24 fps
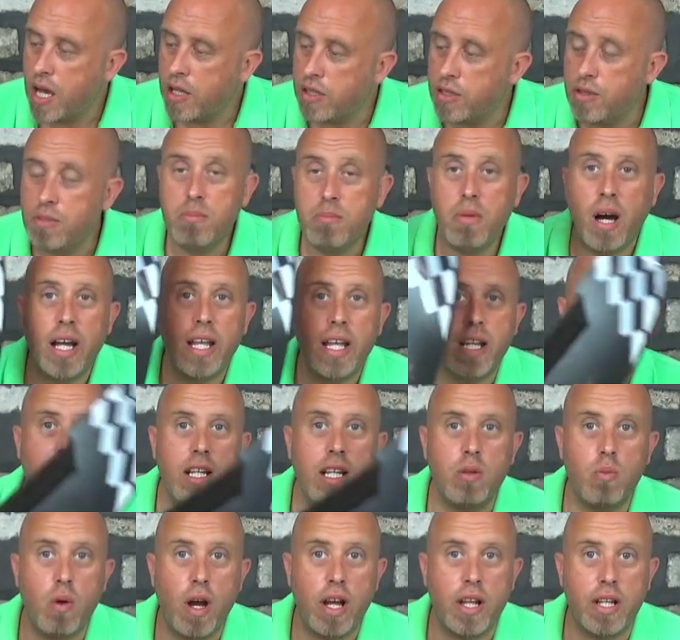you might,
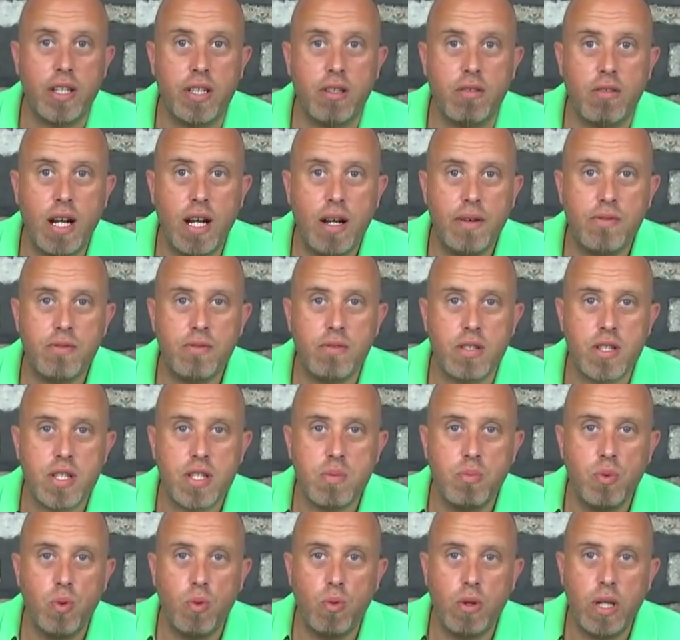and you're after a
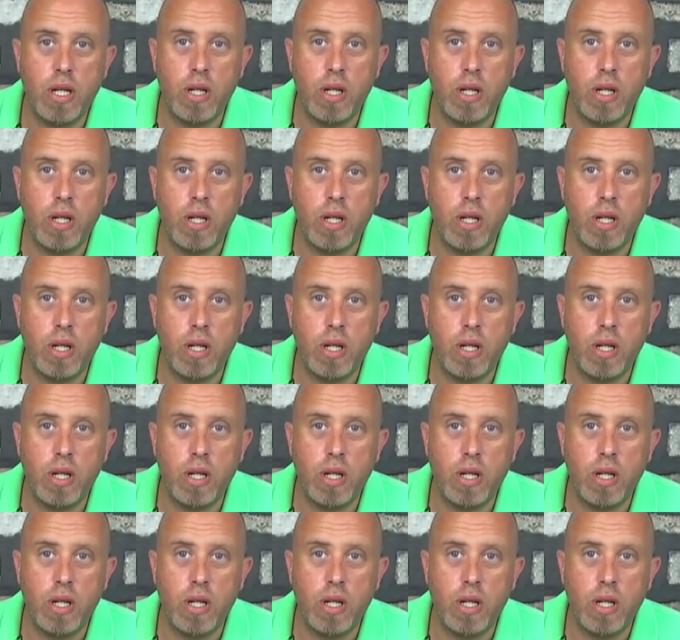small